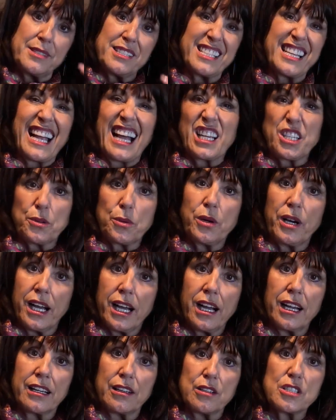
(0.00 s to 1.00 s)
We say adequate
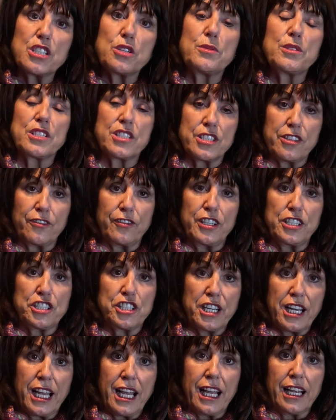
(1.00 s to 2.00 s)
hangers. There was
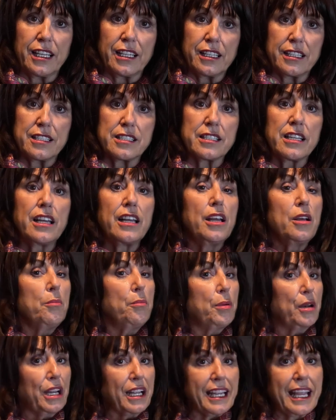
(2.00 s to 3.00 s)
sufficient hangers,
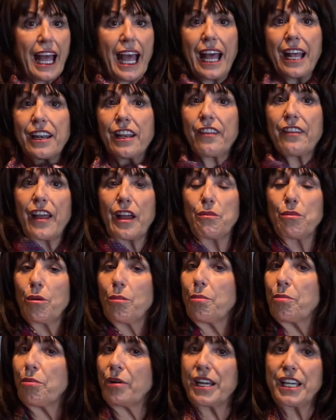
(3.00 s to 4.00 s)
but again, they will
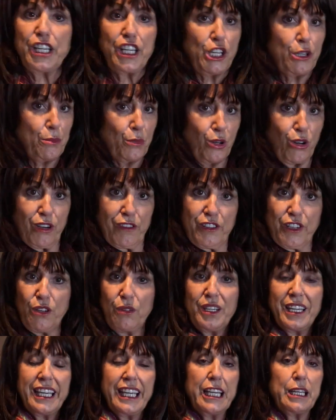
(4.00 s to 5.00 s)
bring you more if you
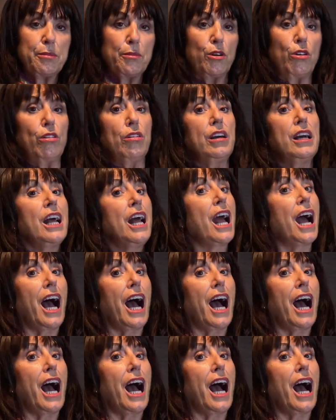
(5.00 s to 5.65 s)
need more.